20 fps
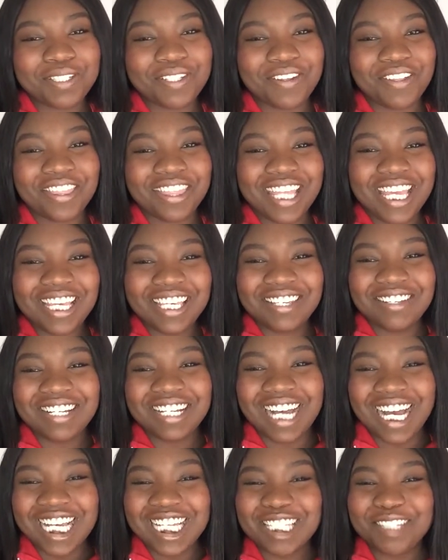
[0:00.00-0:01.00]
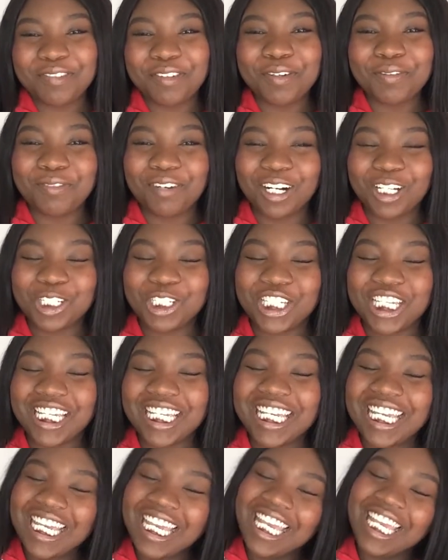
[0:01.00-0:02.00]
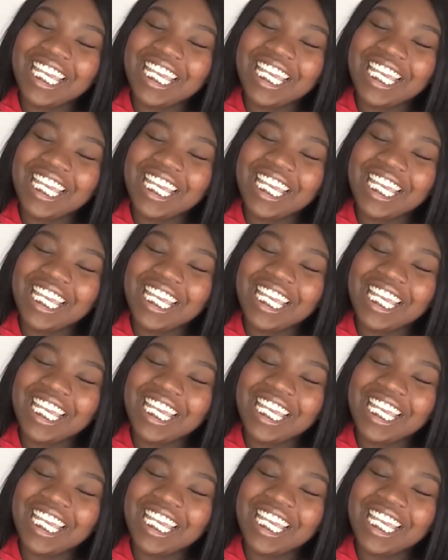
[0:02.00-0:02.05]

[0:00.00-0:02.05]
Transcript: So thank you guys for watching.